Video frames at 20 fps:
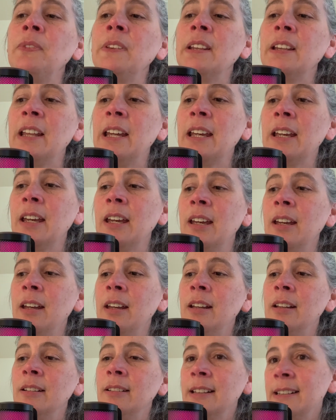like,
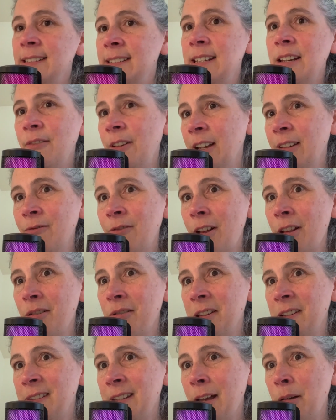let's see if I can follow
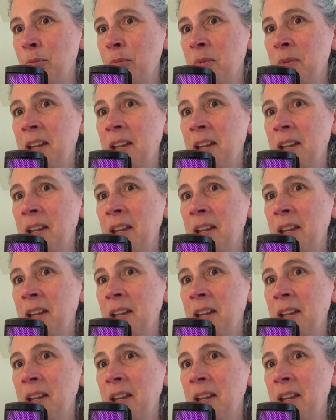this up.